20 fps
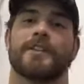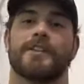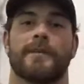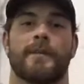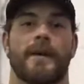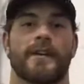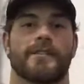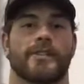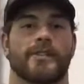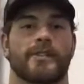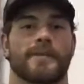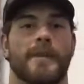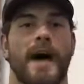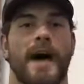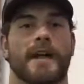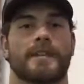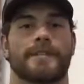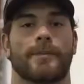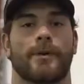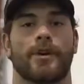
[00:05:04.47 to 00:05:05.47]
to the muscle as
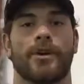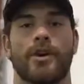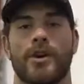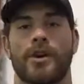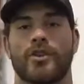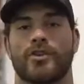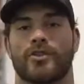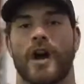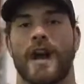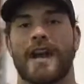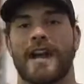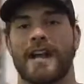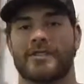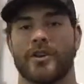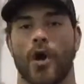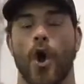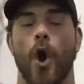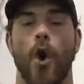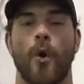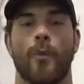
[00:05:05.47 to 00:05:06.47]
possible, try not
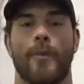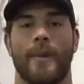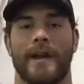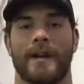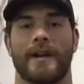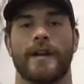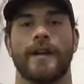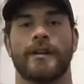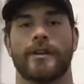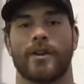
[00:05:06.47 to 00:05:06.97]
to open